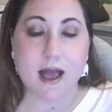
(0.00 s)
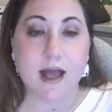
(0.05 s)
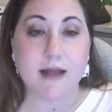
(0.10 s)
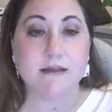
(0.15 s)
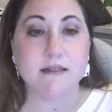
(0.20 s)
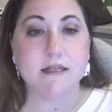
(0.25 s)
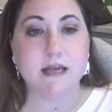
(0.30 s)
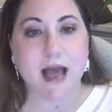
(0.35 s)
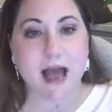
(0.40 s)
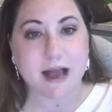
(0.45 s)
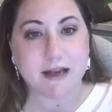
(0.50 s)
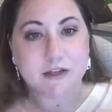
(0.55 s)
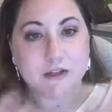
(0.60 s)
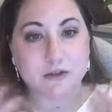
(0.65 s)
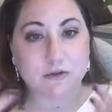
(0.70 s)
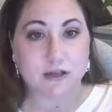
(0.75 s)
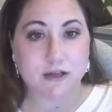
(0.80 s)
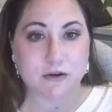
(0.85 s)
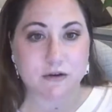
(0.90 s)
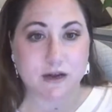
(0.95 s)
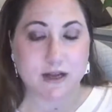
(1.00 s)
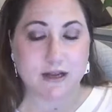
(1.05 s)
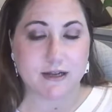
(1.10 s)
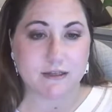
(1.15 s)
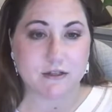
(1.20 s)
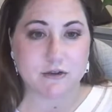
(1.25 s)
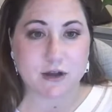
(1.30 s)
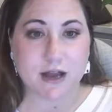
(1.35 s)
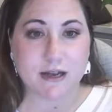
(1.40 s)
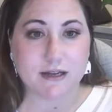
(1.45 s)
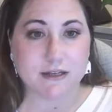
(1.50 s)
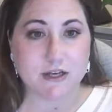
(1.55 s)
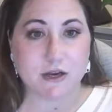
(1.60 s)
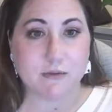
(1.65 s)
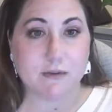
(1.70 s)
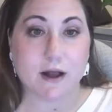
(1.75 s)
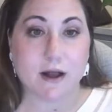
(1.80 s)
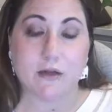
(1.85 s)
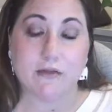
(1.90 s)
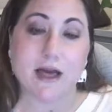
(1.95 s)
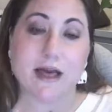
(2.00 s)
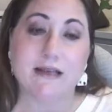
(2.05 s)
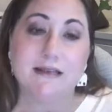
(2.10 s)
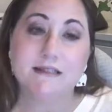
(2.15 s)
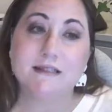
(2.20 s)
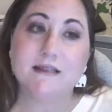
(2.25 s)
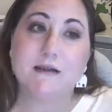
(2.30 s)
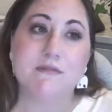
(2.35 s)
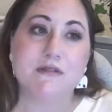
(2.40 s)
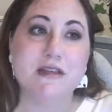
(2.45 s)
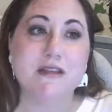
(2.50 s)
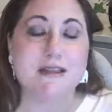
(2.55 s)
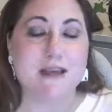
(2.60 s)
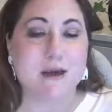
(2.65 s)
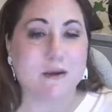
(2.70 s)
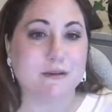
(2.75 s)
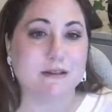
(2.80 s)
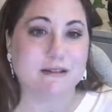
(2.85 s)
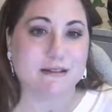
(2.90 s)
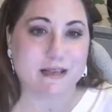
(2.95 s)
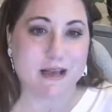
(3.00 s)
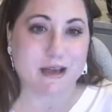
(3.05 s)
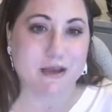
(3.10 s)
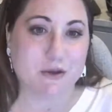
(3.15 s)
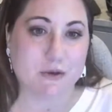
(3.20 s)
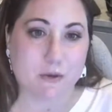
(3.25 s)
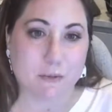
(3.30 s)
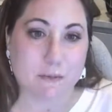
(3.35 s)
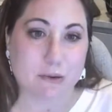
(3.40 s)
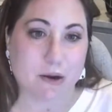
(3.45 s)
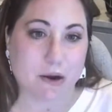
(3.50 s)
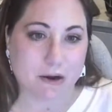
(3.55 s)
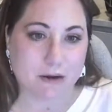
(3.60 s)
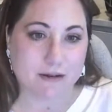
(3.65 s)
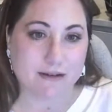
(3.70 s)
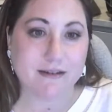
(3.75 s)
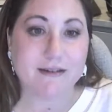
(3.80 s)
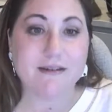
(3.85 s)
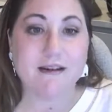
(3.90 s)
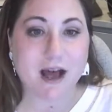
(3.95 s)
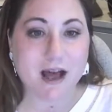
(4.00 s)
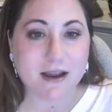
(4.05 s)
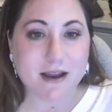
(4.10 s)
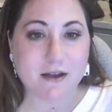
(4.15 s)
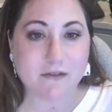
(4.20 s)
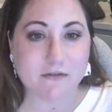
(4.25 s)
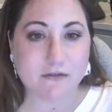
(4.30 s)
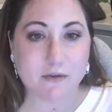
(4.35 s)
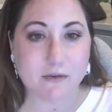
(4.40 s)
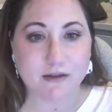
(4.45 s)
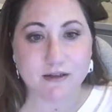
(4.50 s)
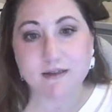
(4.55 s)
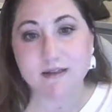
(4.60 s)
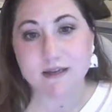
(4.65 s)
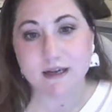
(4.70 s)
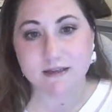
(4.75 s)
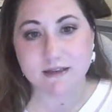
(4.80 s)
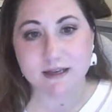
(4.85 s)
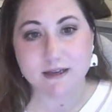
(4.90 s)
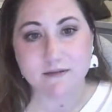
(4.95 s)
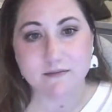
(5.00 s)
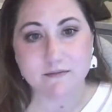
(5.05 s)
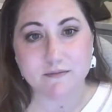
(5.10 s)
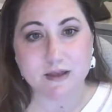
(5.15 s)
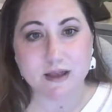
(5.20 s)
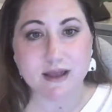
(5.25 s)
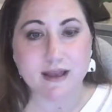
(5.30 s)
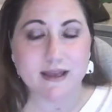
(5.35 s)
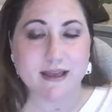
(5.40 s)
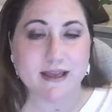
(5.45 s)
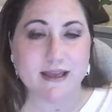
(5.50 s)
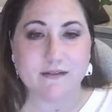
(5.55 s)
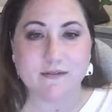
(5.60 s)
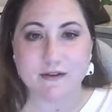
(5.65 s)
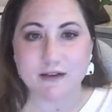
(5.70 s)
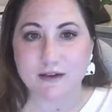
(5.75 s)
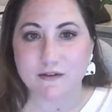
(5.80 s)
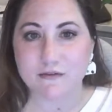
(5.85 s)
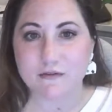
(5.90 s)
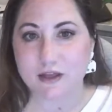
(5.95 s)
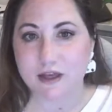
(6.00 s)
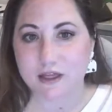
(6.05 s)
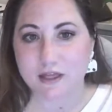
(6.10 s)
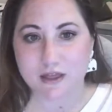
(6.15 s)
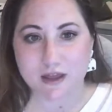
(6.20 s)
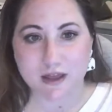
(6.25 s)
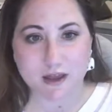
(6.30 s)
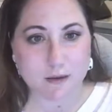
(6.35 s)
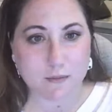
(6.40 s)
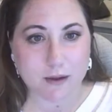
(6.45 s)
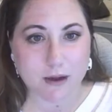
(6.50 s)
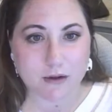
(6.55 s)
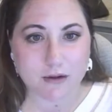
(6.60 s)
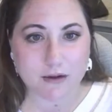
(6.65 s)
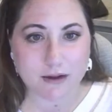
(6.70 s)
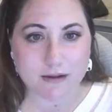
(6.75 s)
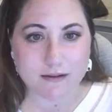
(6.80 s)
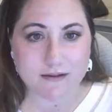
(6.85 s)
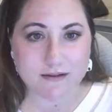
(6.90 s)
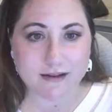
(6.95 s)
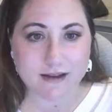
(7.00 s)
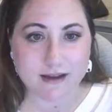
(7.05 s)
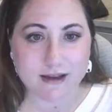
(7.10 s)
And to actually create a strategy around that is something that would set you apart. Not everyone does it, even if they think about it.